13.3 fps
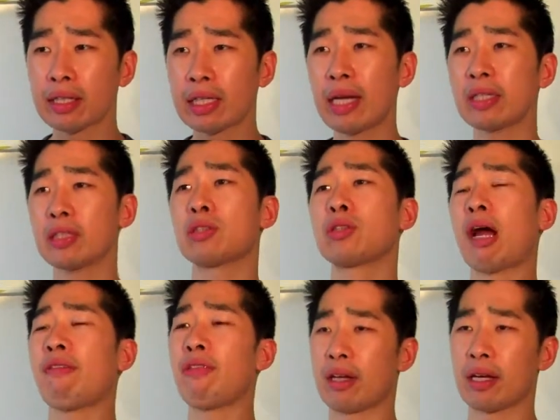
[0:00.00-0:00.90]
get
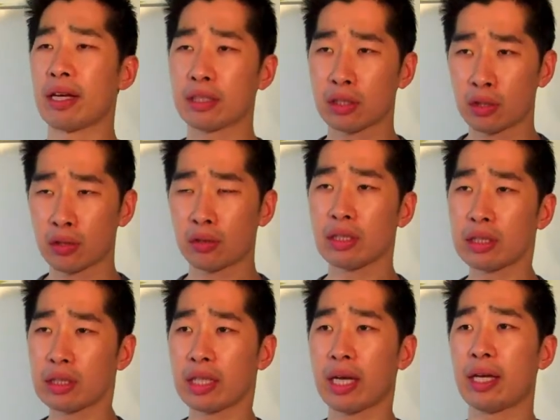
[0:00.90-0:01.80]
traffic as soon
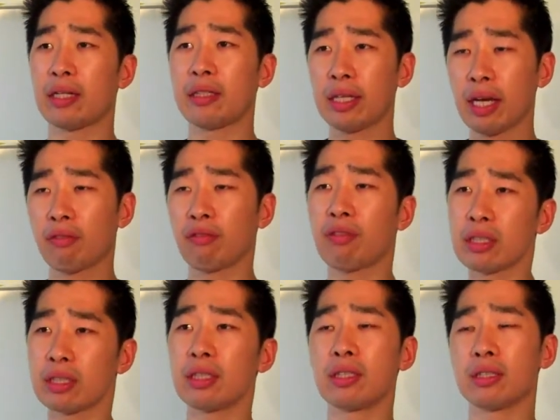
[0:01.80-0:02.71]
as you can, get
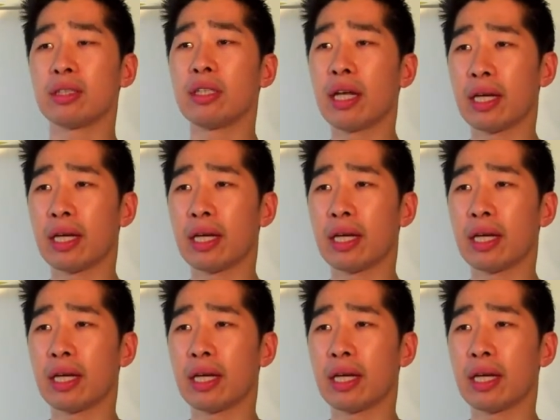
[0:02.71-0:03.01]
visitors,